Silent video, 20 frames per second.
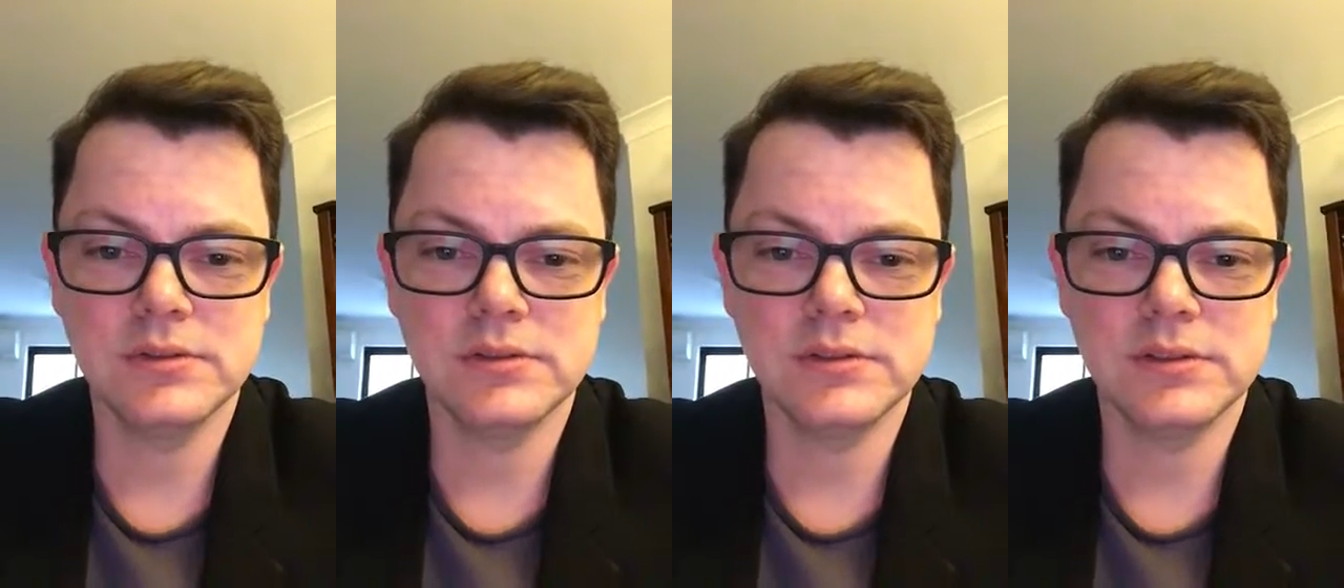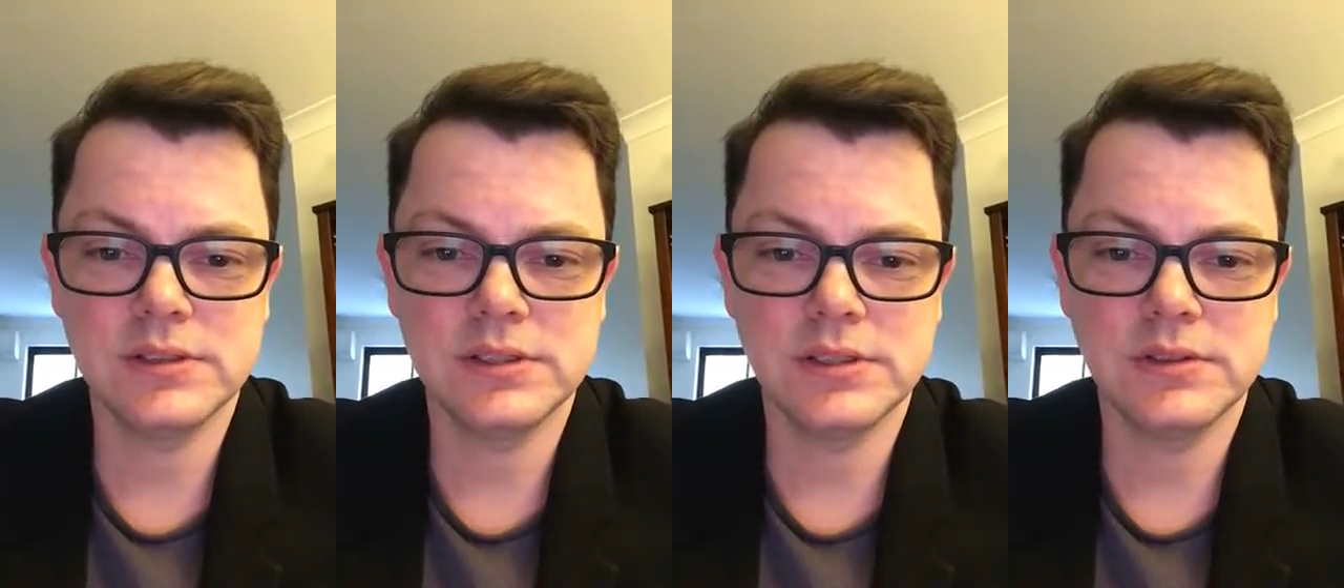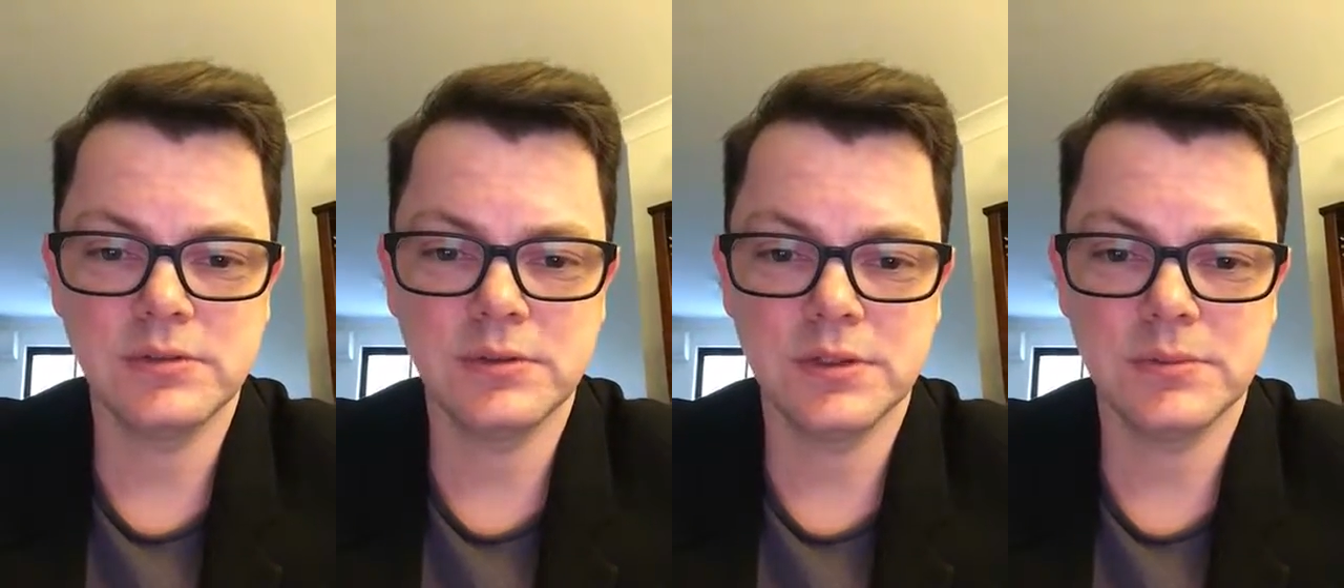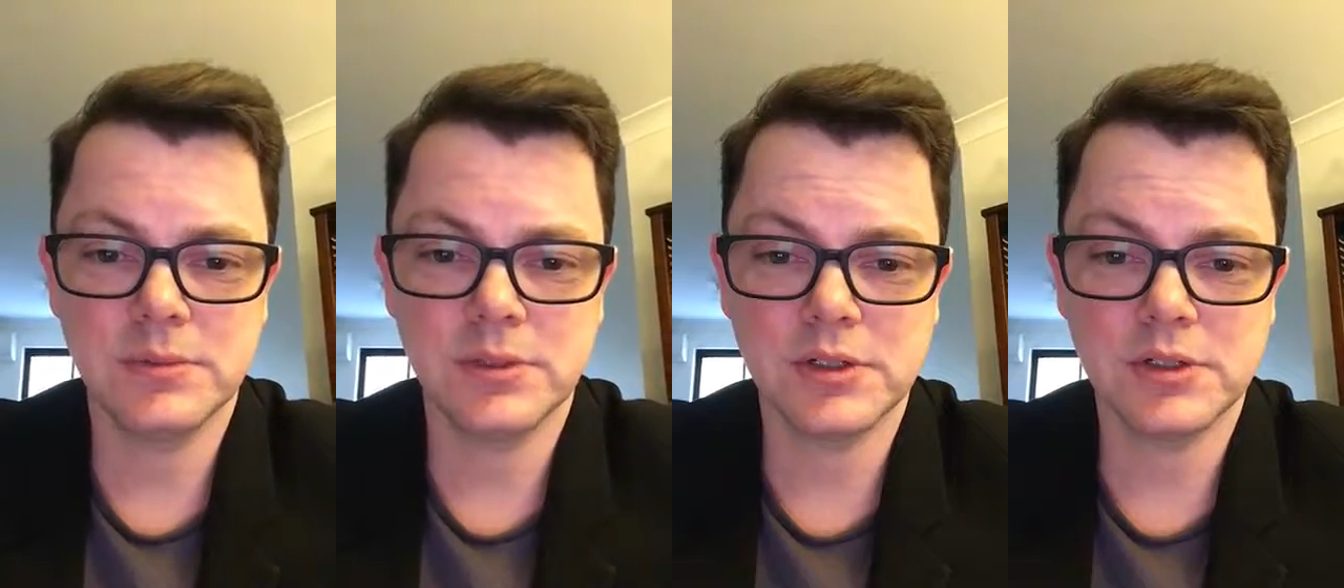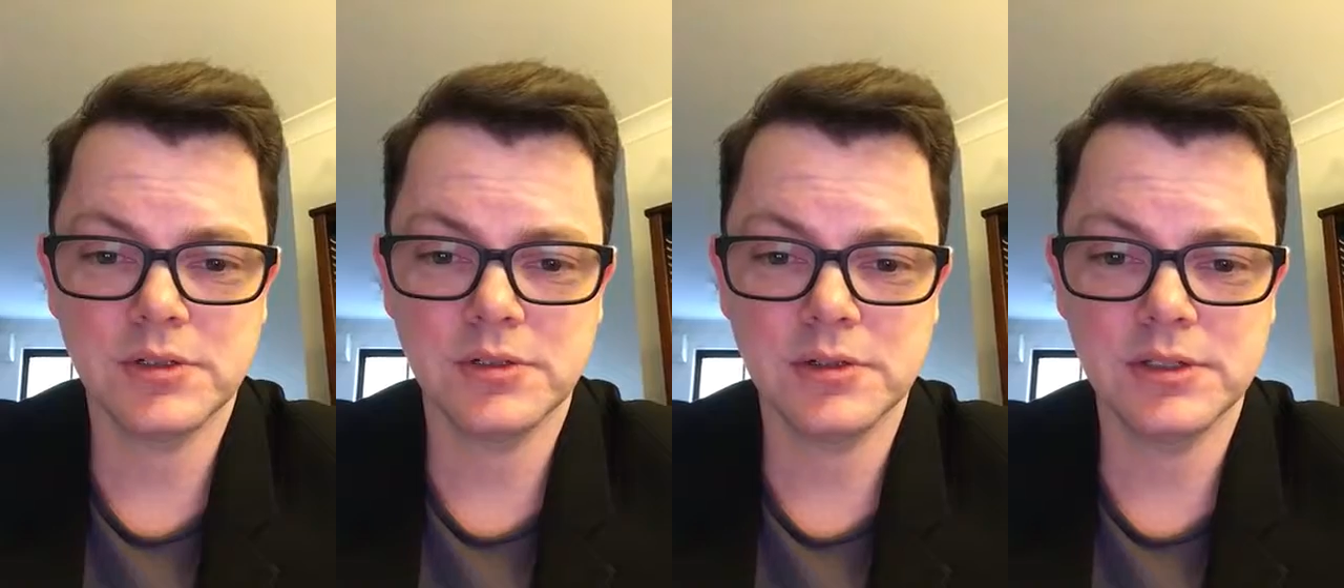seeing where
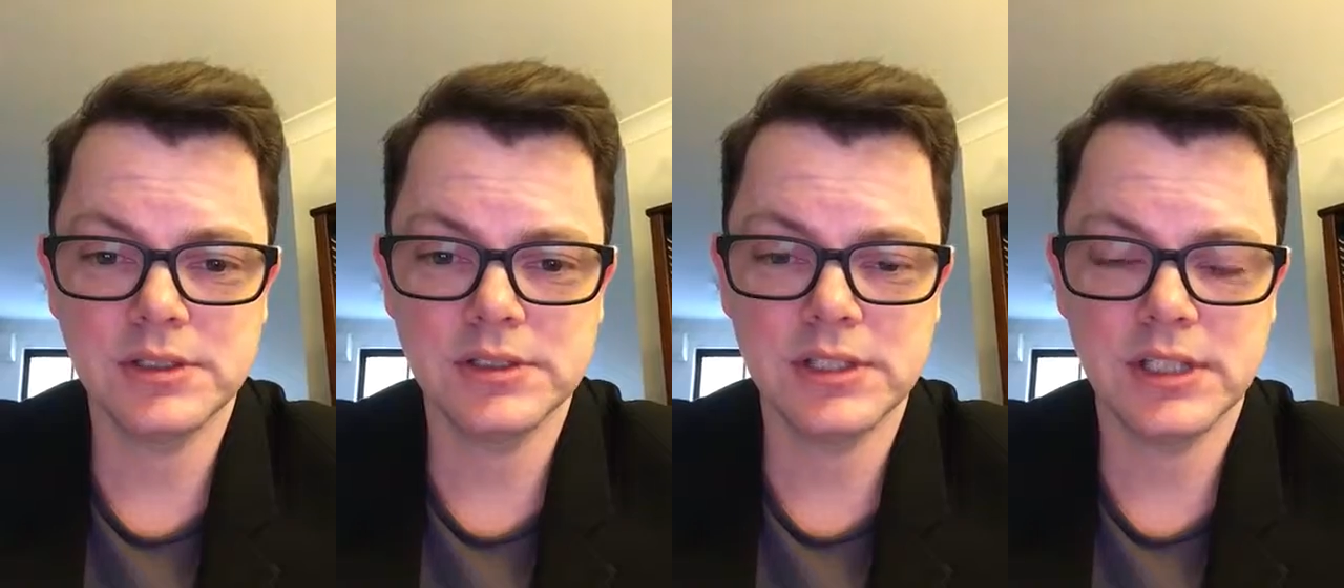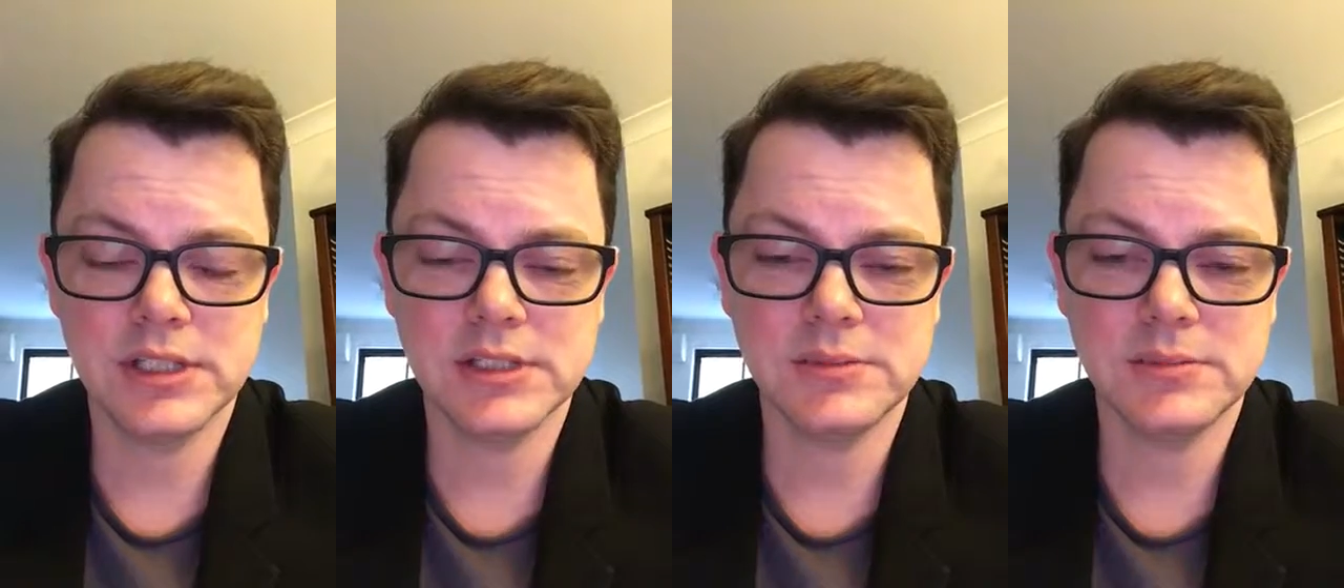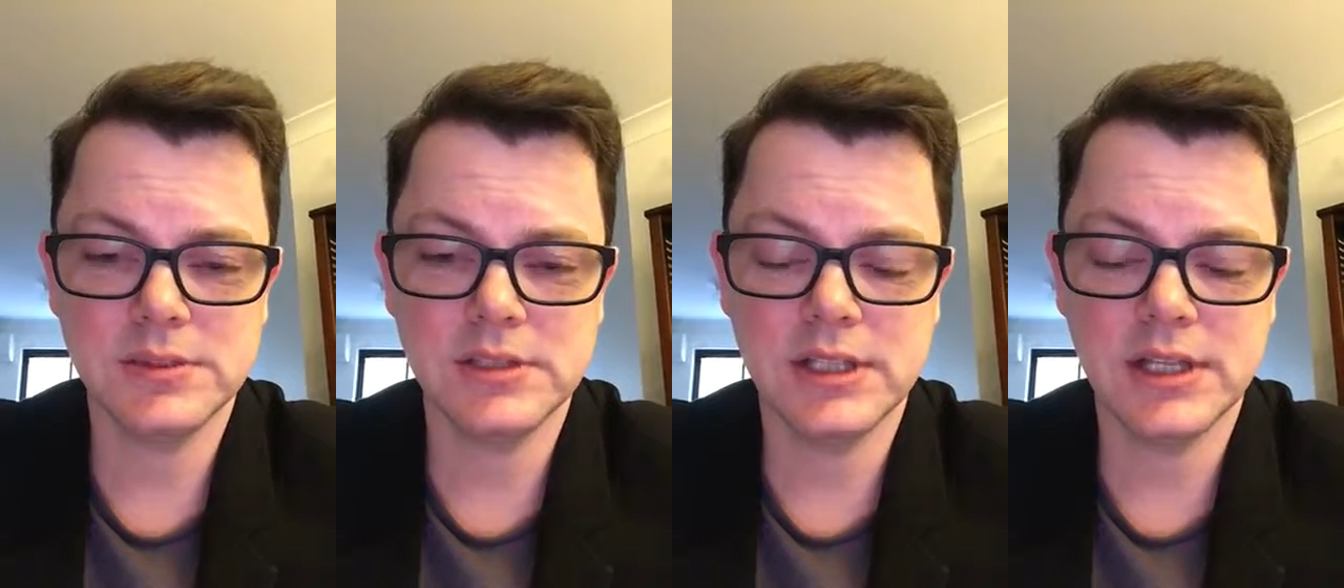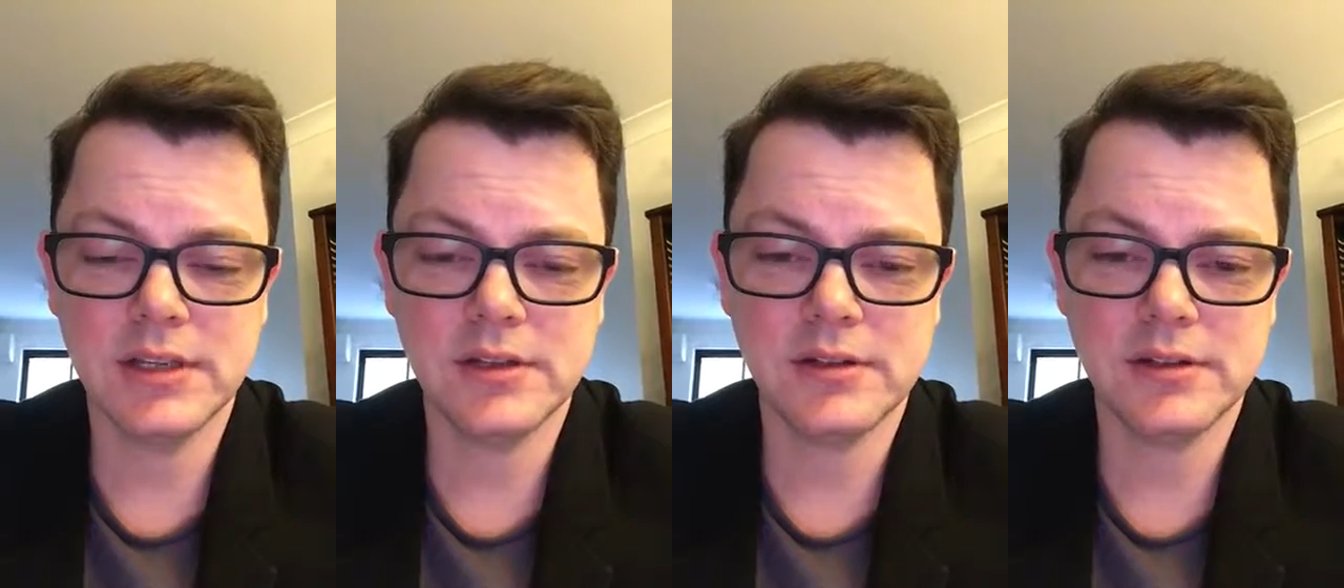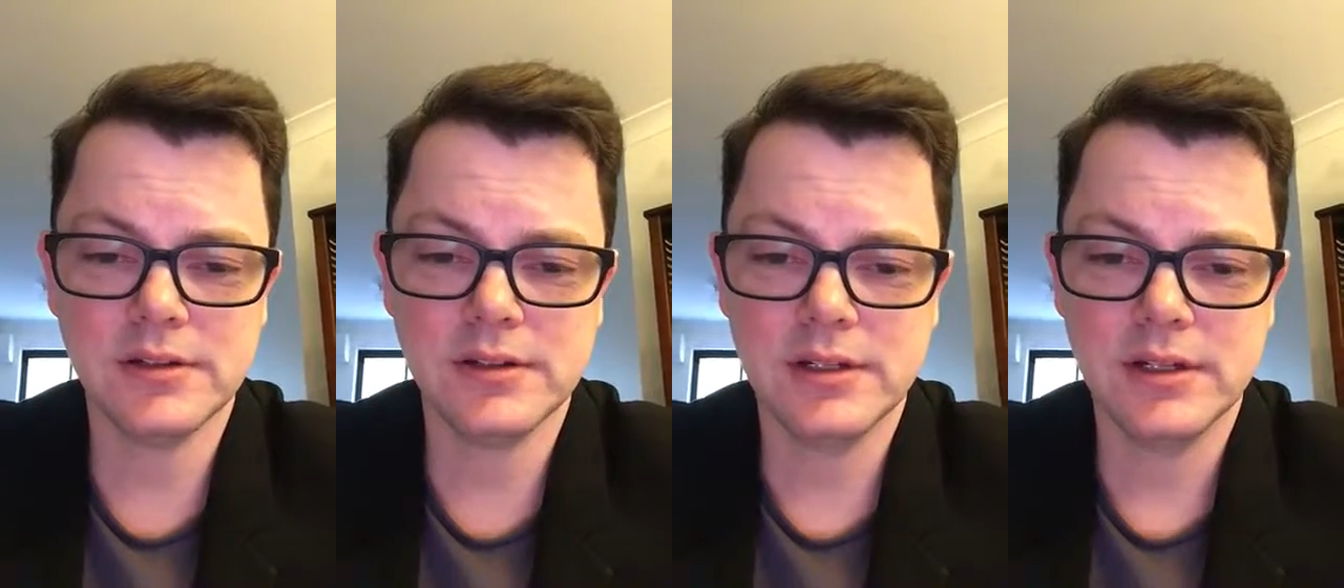my career takes me
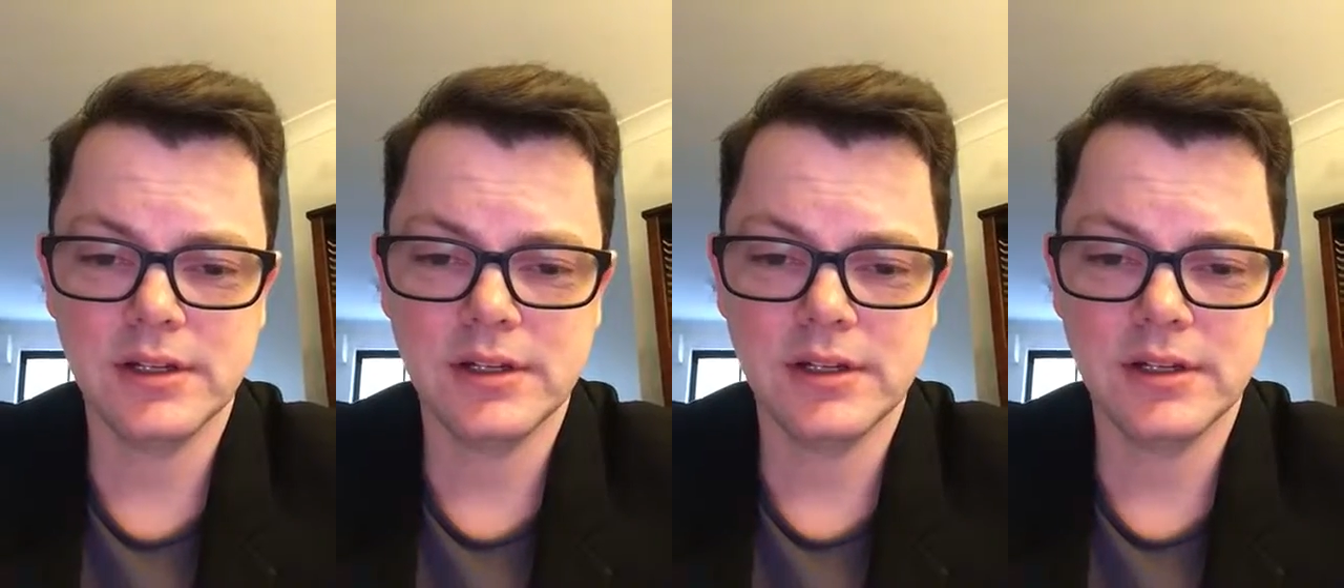now.